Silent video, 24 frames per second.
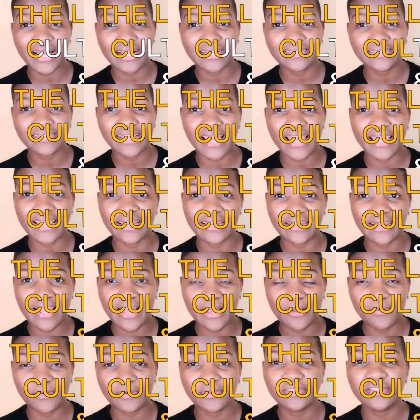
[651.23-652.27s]
culture and
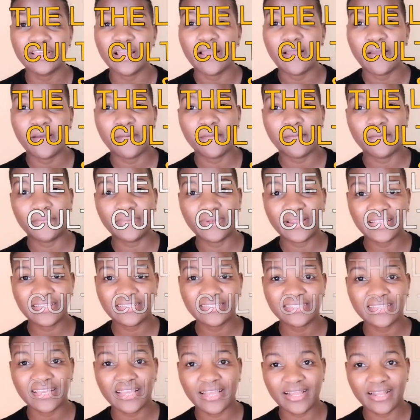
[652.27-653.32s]
language,
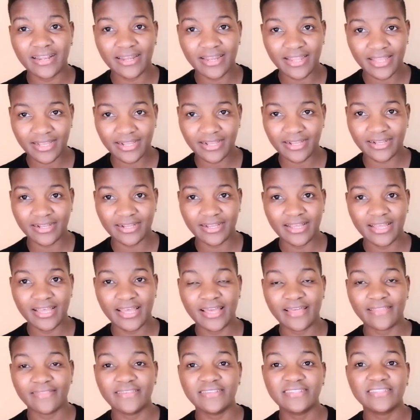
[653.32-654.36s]
please click
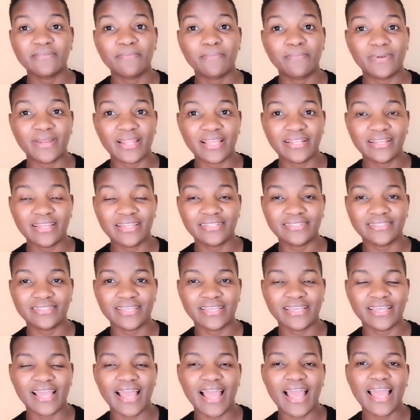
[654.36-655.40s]
this playlist
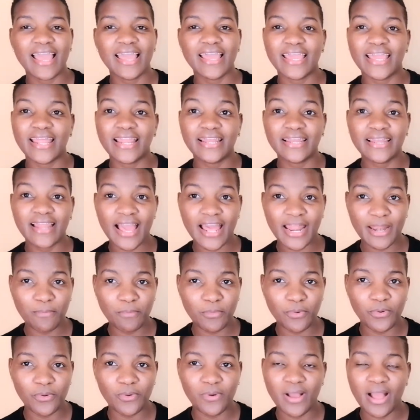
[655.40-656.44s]
here and learn
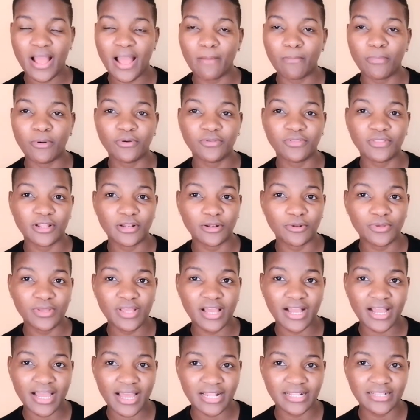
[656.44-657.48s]
more about the
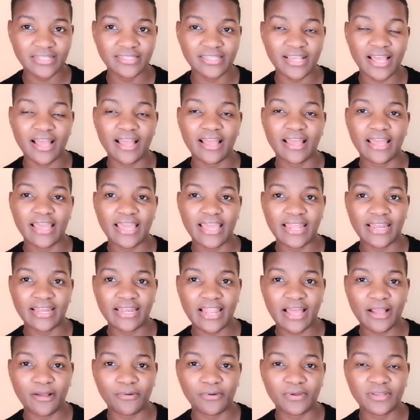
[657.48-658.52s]
Luhya culture
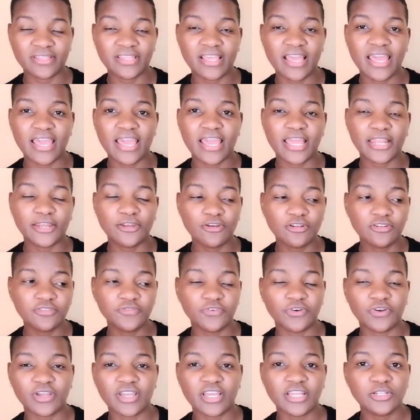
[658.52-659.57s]
and language. And don't
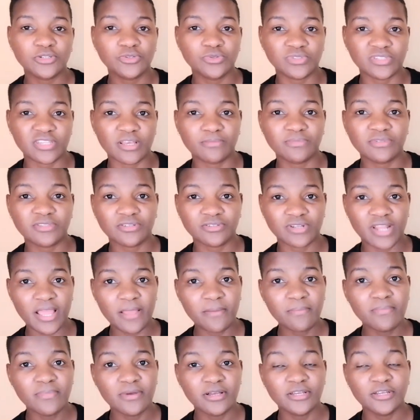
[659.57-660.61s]
forget to
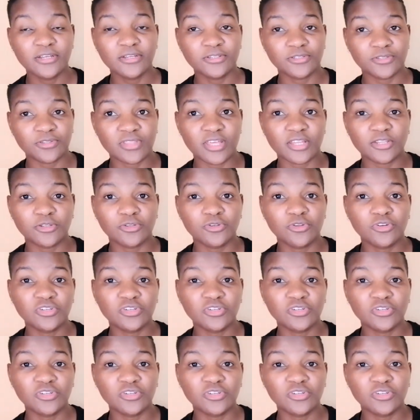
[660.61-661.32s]
subscribe so that you